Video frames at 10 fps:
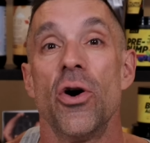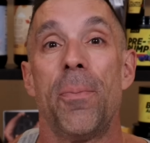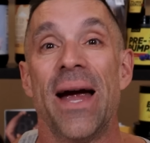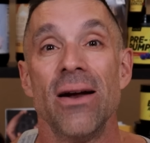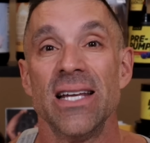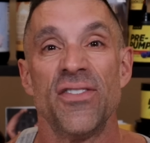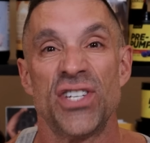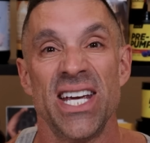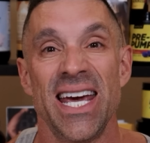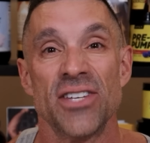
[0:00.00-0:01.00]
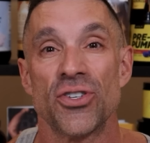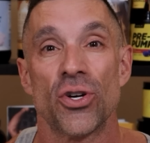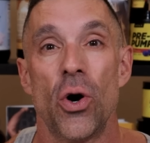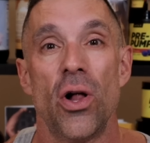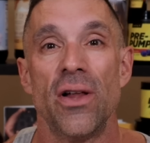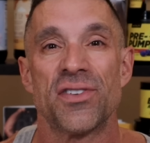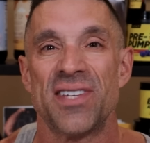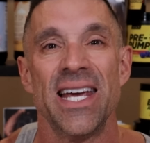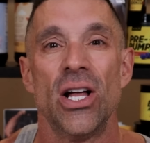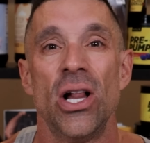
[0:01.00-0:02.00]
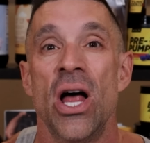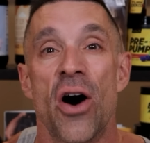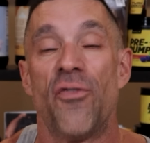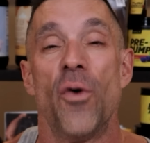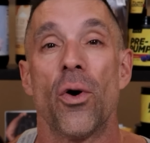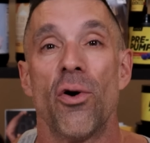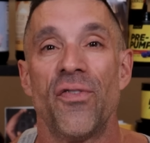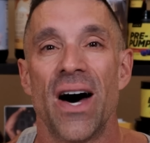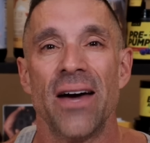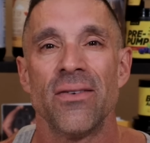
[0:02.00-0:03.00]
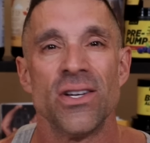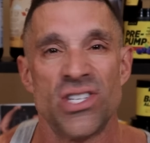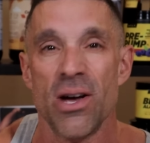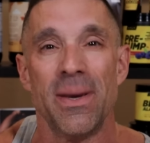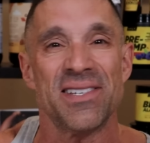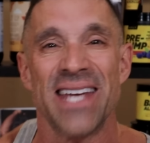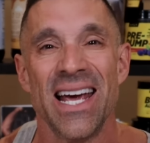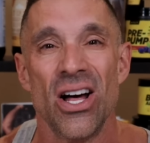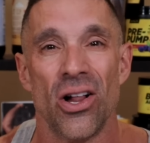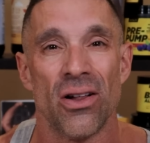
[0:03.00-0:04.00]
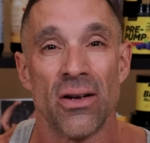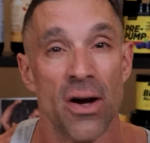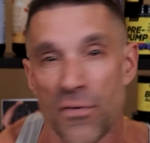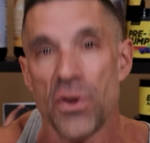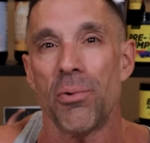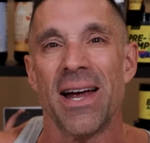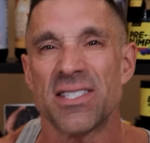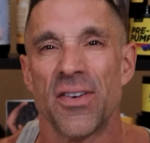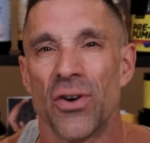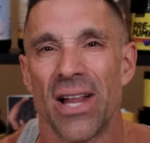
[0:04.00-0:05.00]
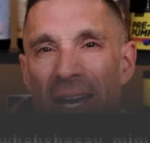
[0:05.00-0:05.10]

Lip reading: so apparently if she hits her goal, a single, a 405, she's gonna be single for the rest of her